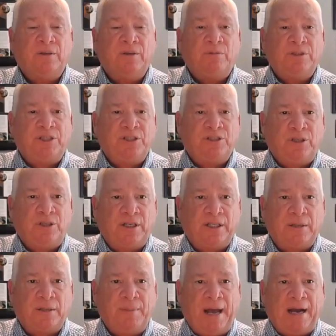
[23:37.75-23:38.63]
which is look
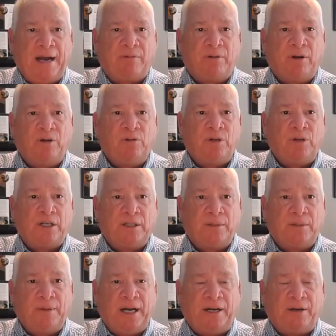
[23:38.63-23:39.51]
at the macro, look at
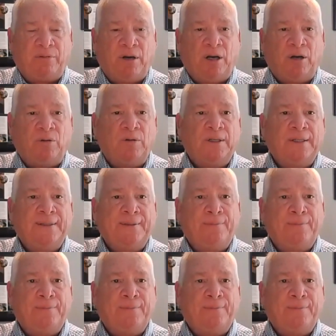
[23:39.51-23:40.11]
the micro,